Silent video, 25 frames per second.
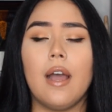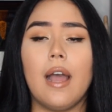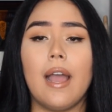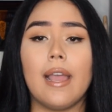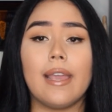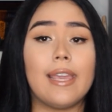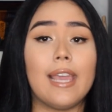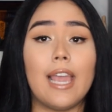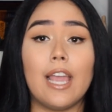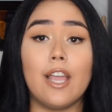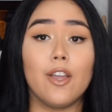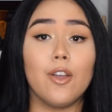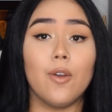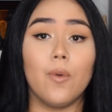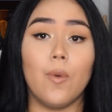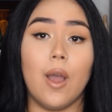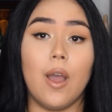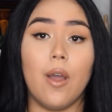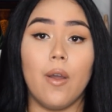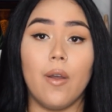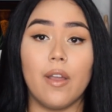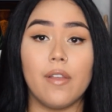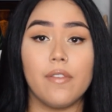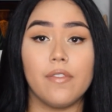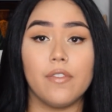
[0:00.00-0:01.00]
I can't go
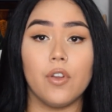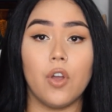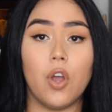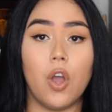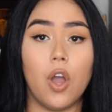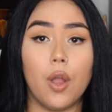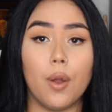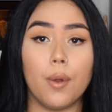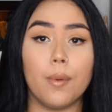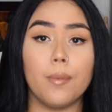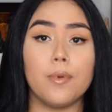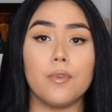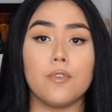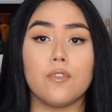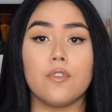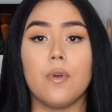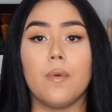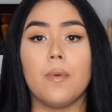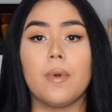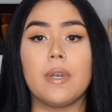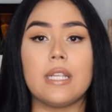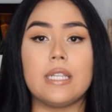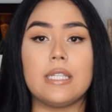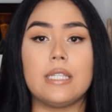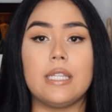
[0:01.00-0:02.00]
out, I feel horrible, so I
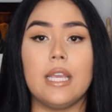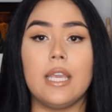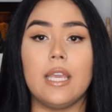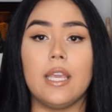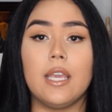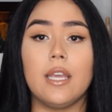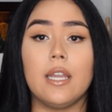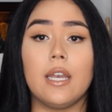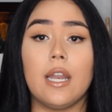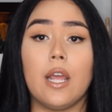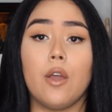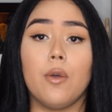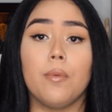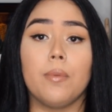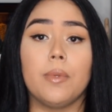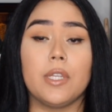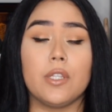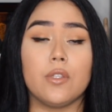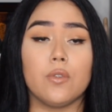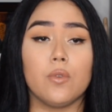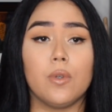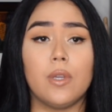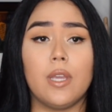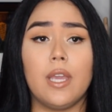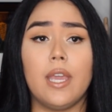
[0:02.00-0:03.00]
want to stay in, I hope
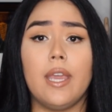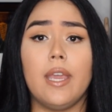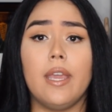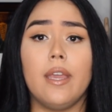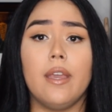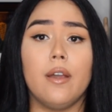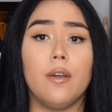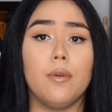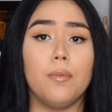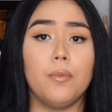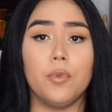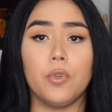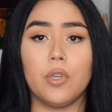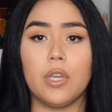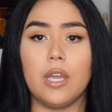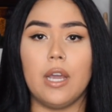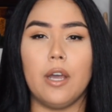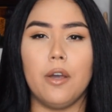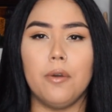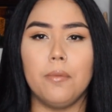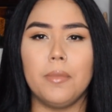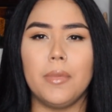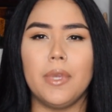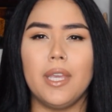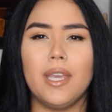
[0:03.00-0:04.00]
that's okay, I hope you can
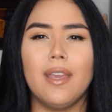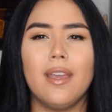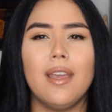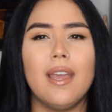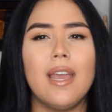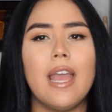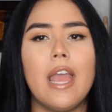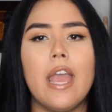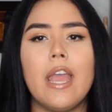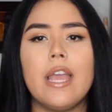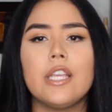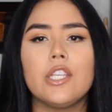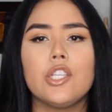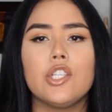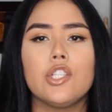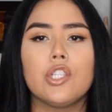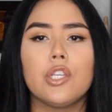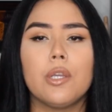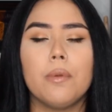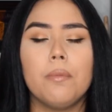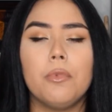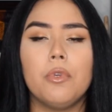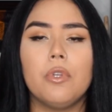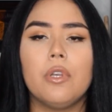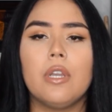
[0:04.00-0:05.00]
help me. Just
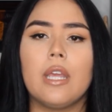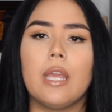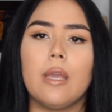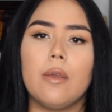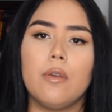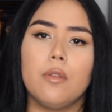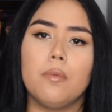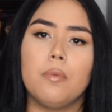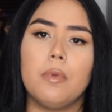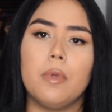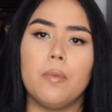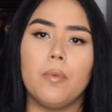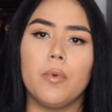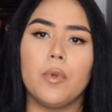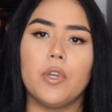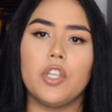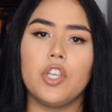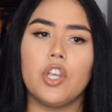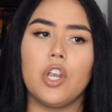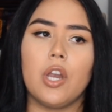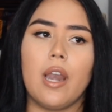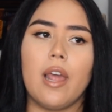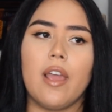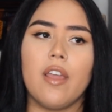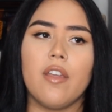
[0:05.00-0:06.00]
communicate with people in
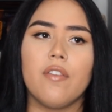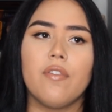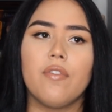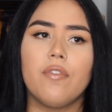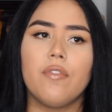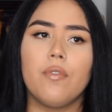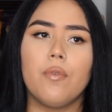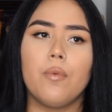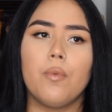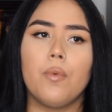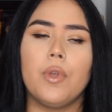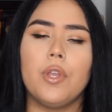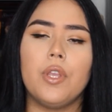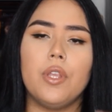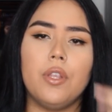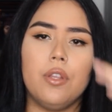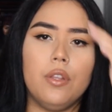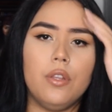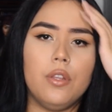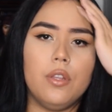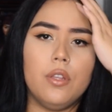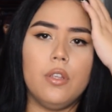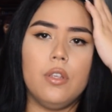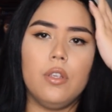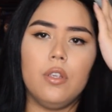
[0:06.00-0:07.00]
your life
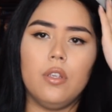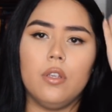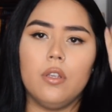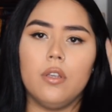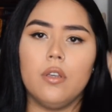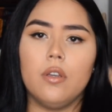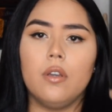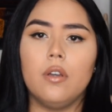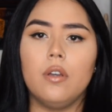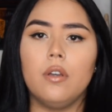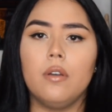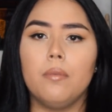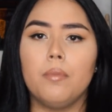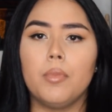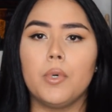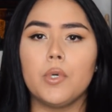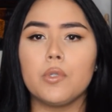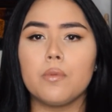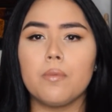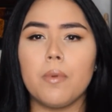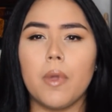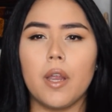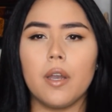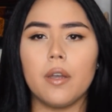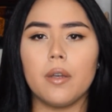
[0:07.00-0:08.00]
when
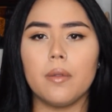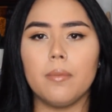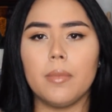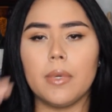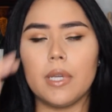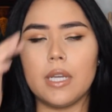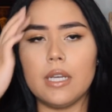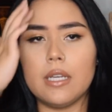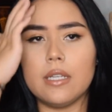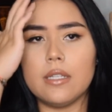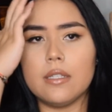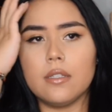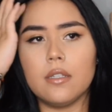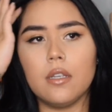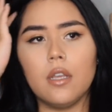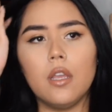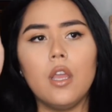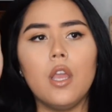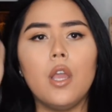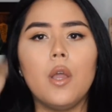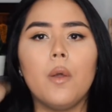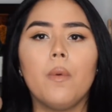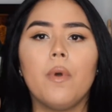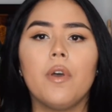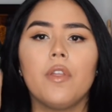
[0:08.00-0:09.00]
postpartum, because
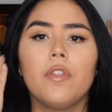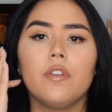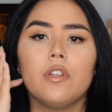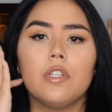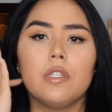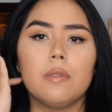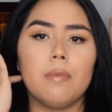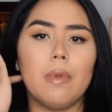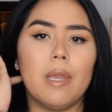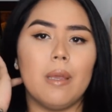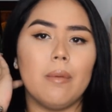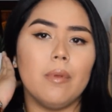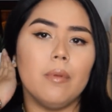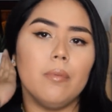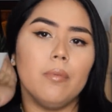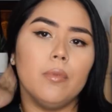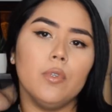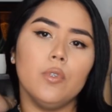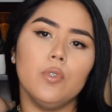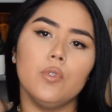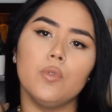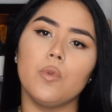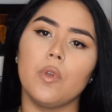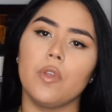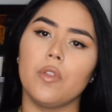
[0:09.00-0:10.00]
whether it's baby
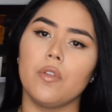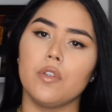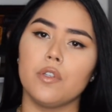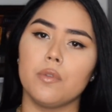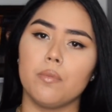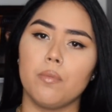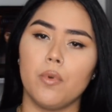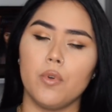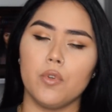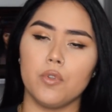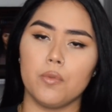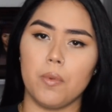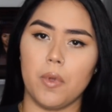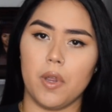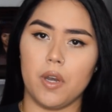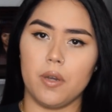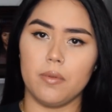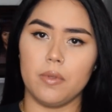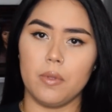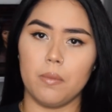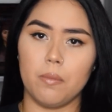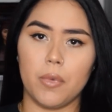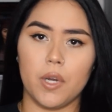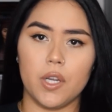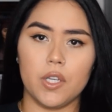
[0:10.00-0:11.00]
blues, whether it's
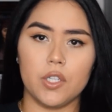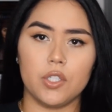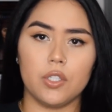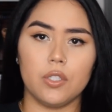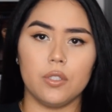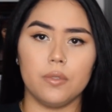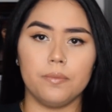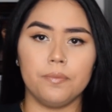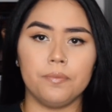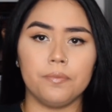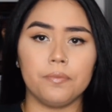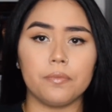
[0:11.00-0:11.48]
postpartum depression,